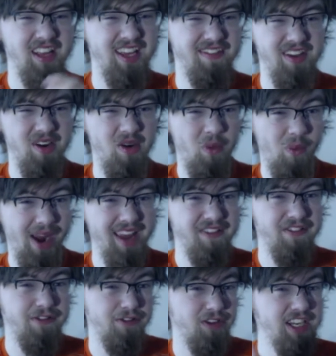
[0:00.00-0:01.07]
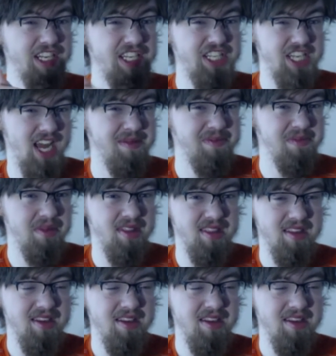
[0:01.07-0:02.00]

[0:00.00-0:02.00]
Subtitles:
giving away free gems.